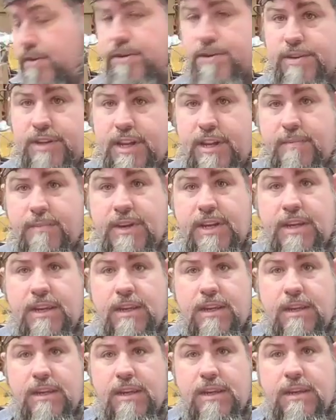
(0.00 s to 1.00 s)
and you see me,
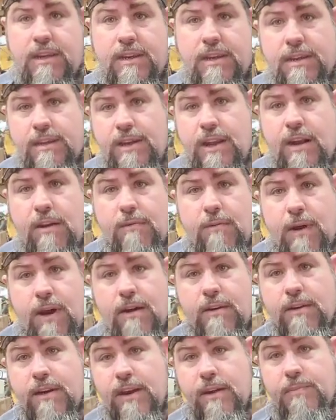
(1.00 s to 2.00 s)
don't
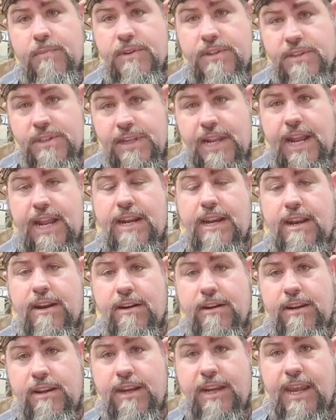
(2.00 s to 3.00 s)
walk up and stand there
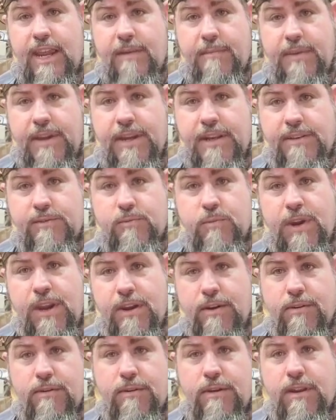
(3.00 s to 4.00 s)
and look at me. It's
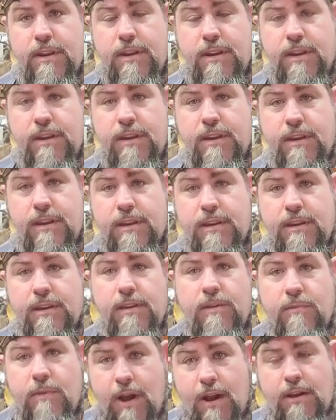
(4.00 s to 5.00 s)
weird.
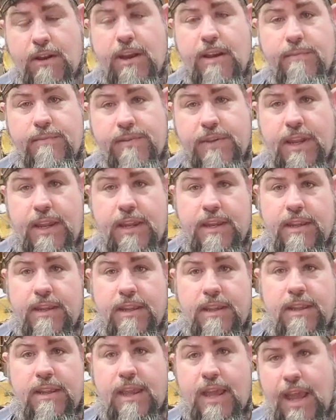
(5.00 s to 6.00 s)
Walk up and say,
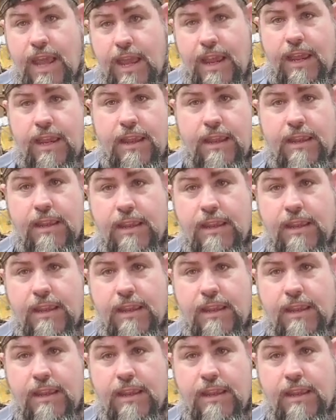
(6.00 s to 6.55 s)
hey,